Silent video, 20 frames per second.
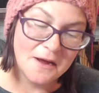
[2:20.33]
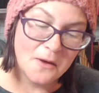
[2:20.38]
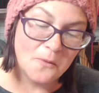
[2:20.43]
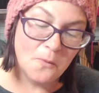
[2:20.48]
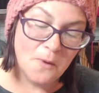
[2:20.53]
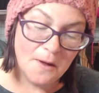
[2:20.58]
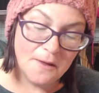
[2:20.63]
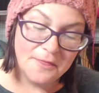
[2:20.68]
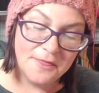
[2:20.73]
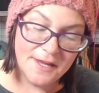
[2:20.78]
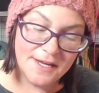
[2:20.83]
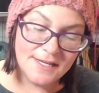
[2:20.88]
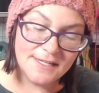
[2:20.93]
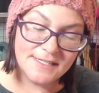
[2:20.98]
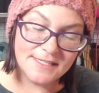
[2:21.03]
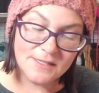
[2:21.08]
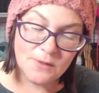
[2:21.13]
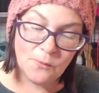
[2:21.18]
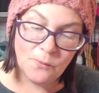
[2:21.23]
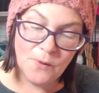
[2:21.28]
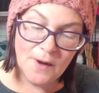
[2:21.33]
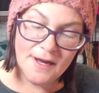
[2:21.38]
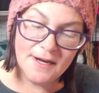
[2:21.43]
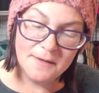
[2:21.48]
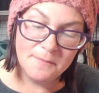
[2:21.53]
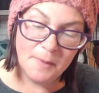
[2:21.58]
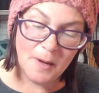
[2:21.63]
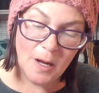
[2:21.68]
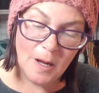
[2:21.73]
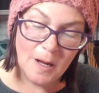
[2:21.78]
Well, this
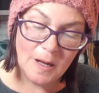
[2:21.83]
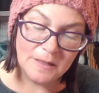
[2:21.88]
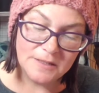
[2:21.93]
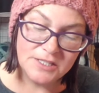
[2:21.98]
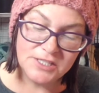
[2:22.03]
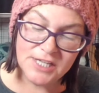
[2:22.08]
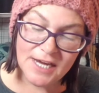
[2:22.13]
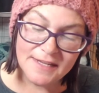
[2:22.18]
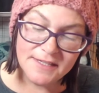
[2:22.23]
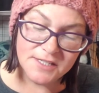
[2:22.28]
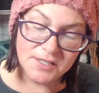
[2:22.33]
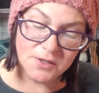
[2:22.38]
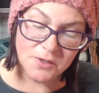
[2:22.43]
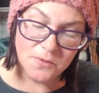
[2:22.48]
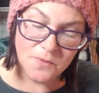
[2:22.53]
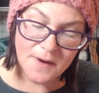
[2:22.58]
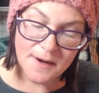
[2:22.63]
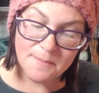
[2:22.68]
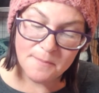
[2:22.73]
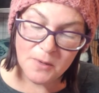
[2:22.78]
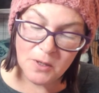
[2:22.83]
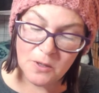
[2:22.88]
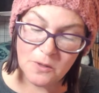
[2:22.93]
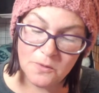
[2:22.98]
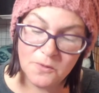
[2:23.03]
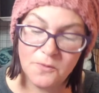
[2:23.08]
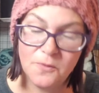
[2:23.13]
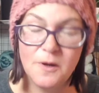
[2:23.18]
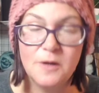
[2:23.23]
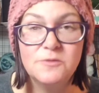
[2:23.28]
1 ball gentle ripple
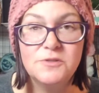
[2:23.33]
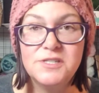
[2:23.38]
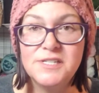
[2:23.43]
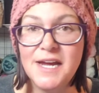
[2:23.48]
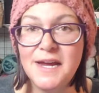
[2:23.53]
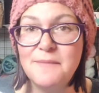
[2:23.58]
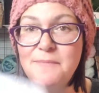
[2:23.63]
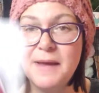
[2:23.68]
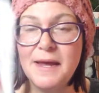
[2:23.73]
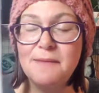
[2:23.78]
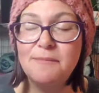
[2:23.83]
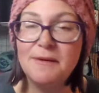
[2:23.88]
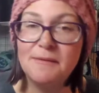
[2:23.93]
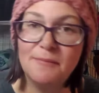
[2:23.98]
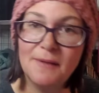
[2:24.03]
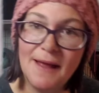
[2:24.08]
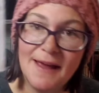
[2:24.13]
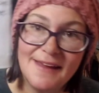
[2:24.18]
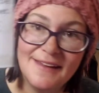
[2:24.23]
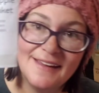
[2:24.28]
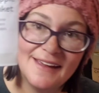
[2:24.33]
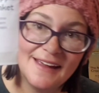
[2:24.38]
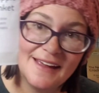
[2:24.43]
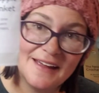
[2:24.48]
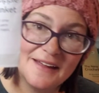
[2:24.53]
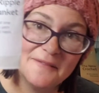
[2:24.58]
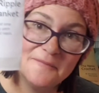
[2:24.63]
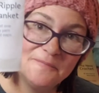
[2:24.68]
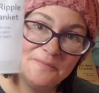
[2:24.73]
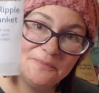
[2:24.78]
crochet baby
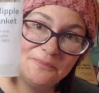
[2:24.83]
blanket,